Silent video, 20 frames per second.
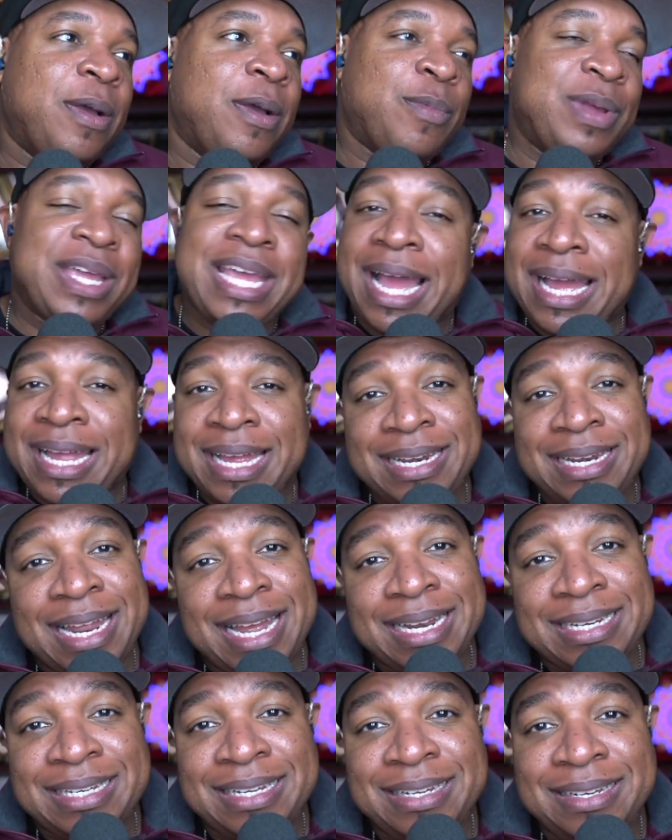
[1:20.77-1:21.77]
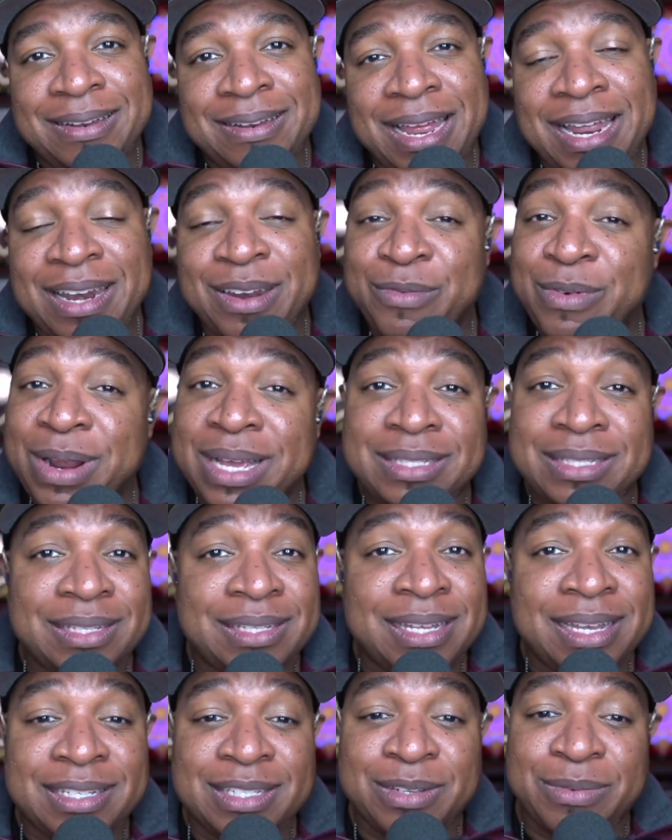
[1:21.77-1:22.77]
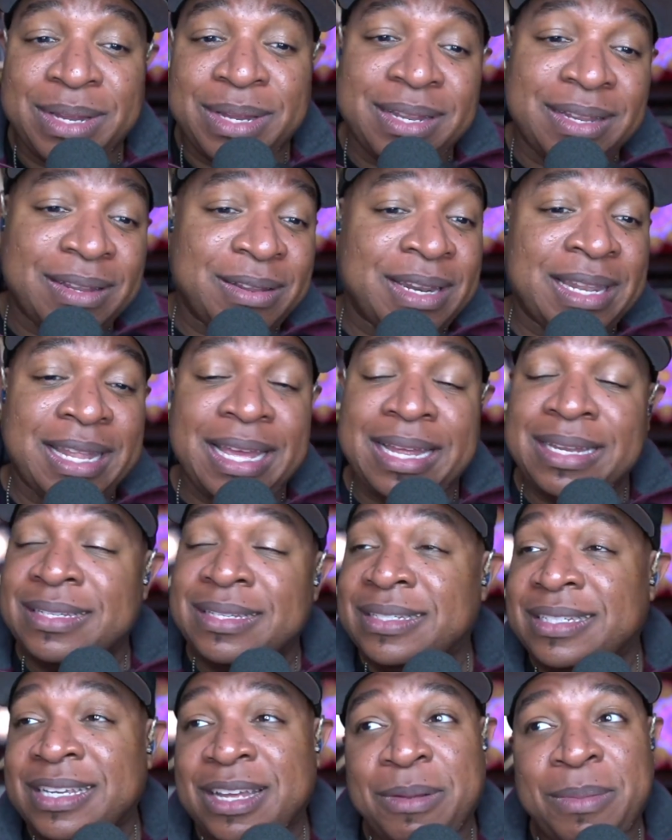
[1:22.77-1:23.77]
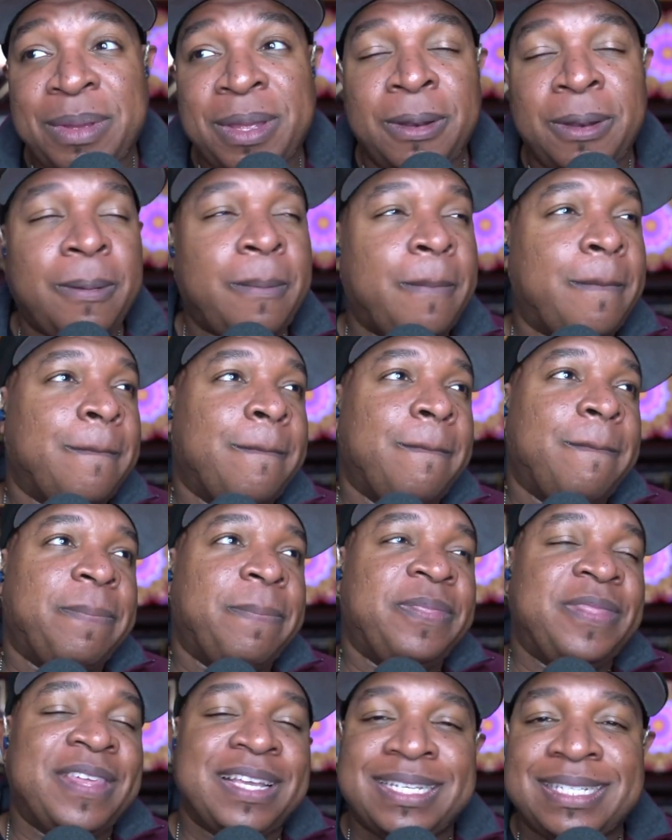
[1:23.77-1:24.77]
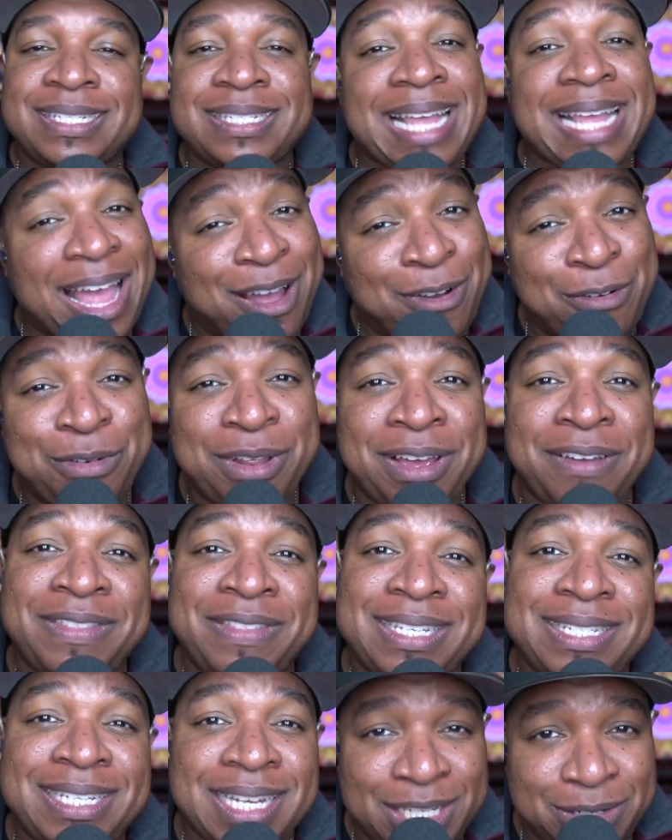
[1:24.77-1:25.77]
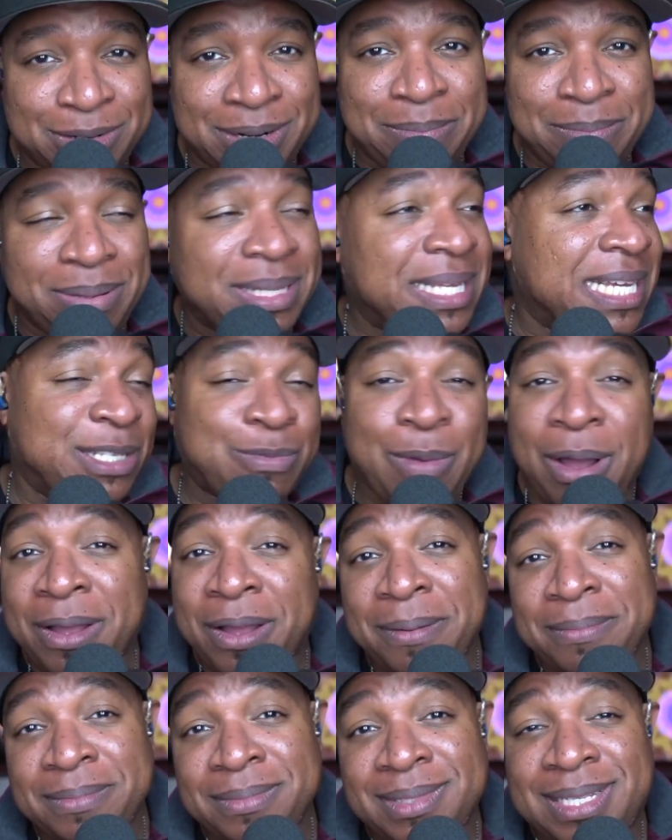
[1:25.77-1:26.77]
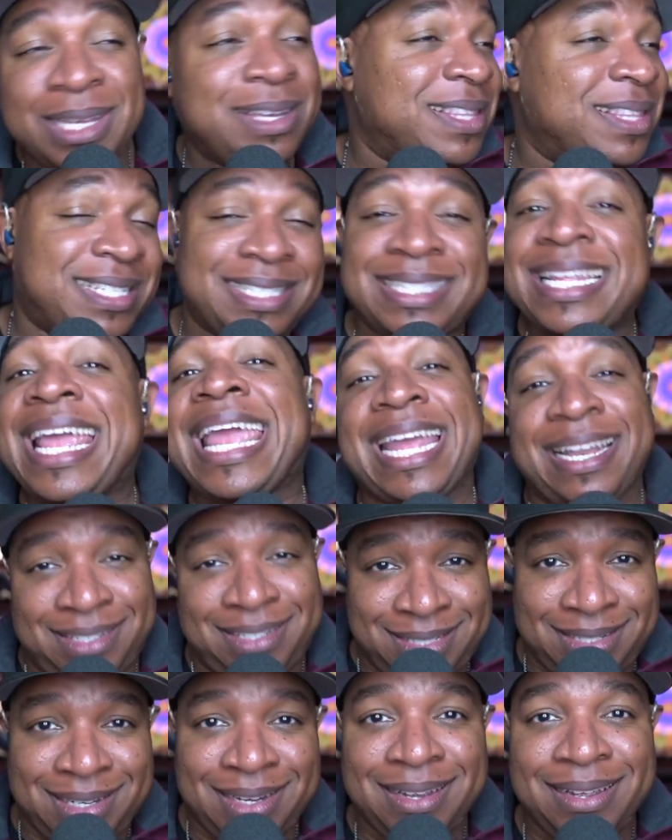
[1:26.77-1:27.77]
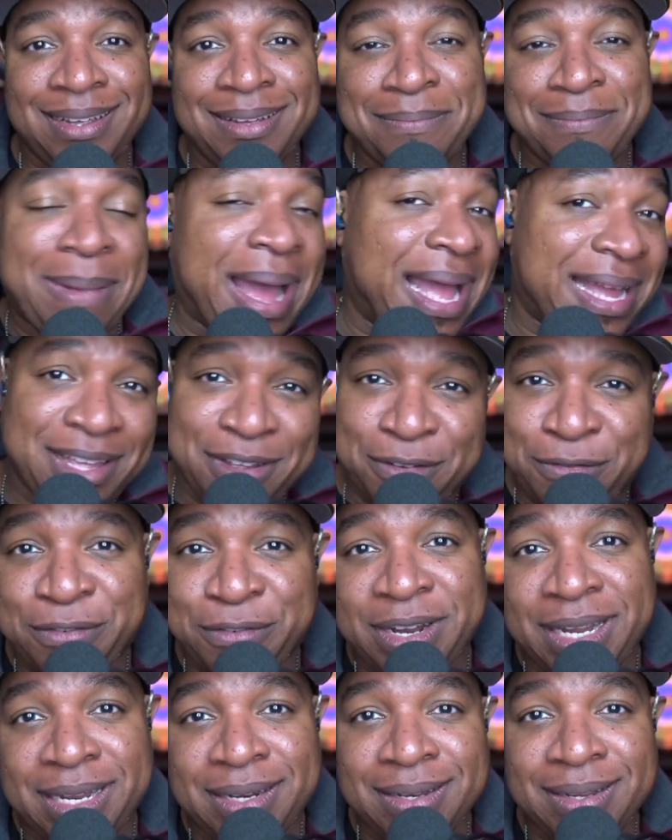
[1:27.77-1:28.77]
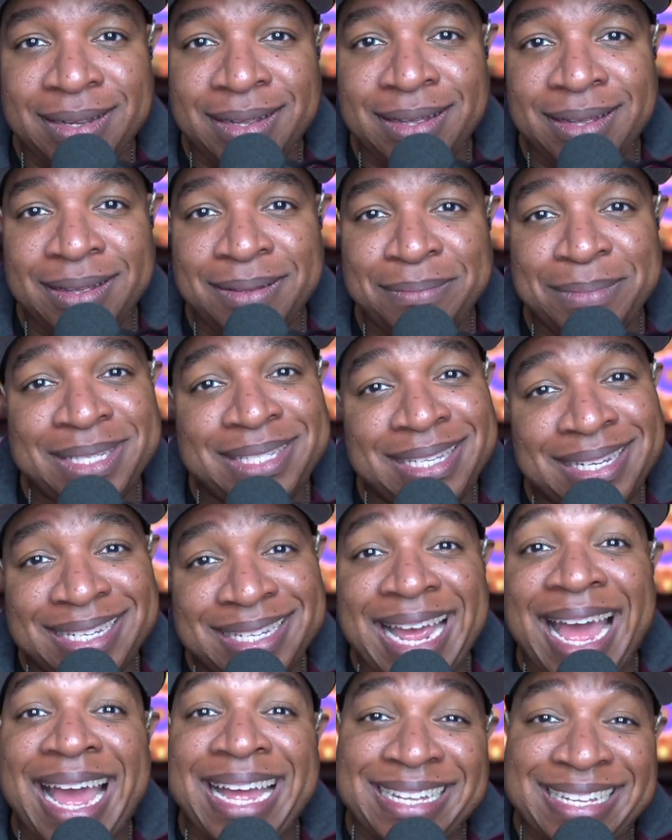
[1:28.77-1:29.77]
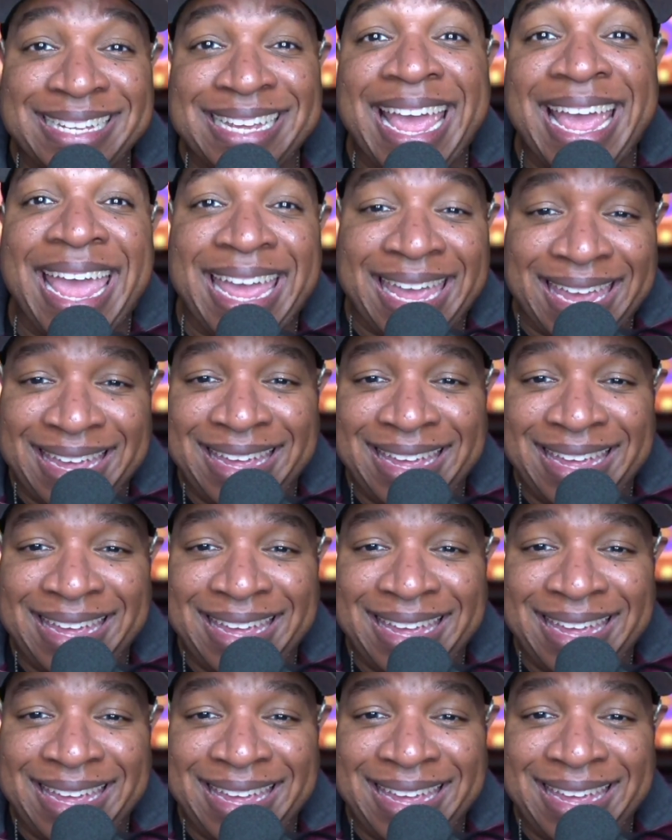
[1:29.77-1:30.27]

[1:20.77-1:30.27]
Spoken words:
We got connected and the rest is history. Ladies and gentlemen, the sound of the century. Please welcome to the stage my good friend, Mr. Donyea